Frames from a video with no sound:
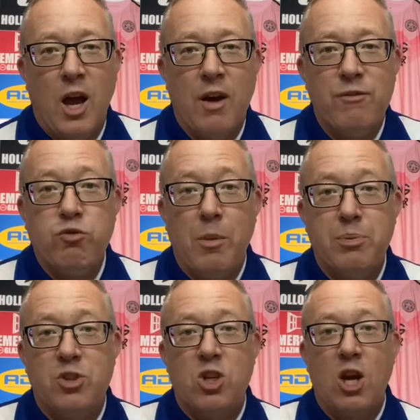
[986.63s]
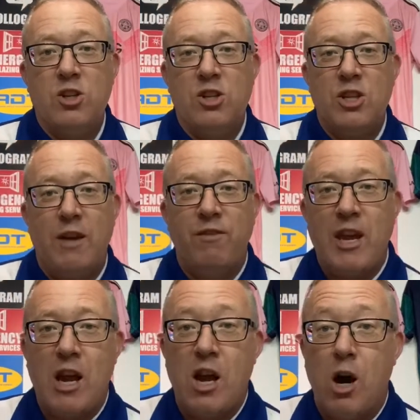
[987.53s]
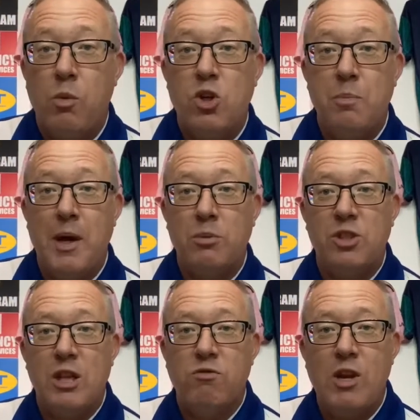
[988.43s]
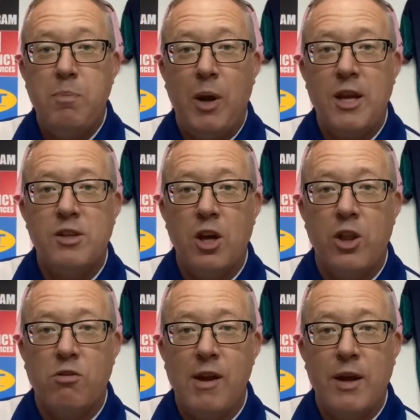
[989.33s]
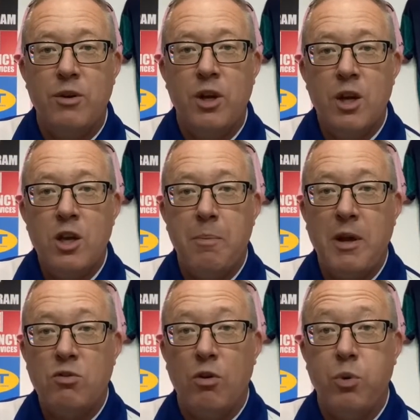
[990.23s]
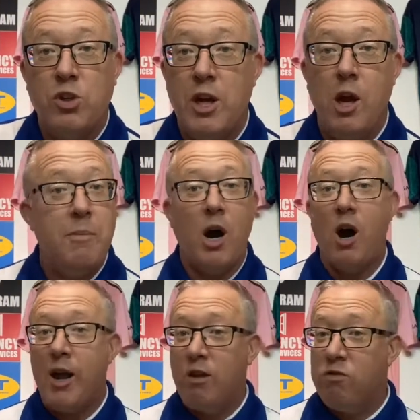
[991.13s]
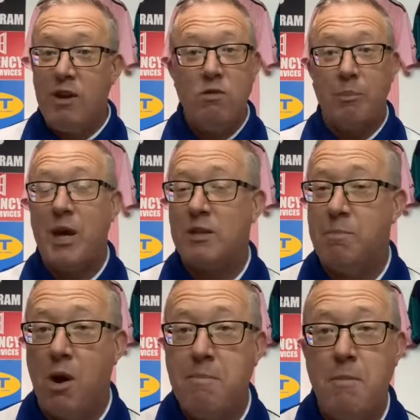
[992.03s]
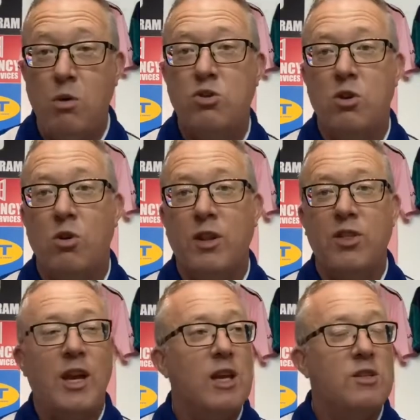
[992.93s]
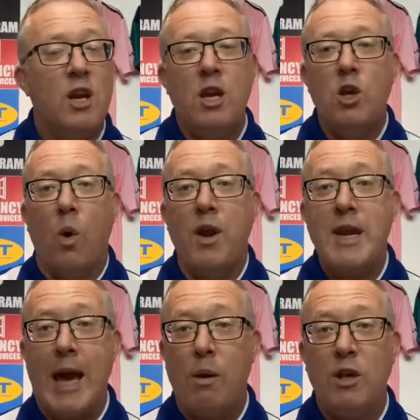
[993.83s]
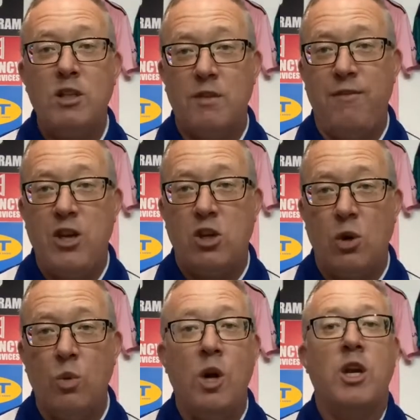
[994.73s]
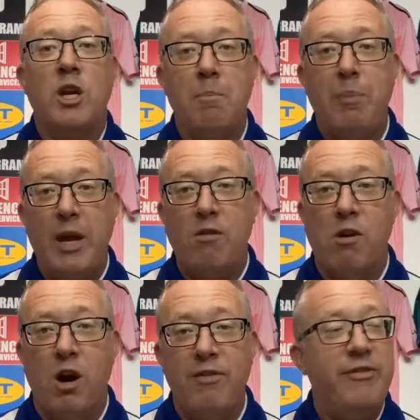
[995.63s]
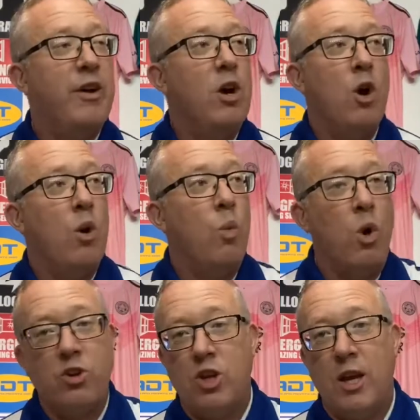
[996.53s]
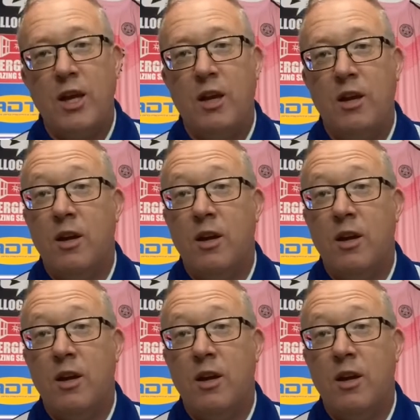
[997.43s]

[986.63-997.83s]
Rob Sturgis saying VAR, we should be able to see the replays at the ground. You're better off watching at home. I agree, Rob. That's my most annoying thing is you are now, it's official, you're better off watching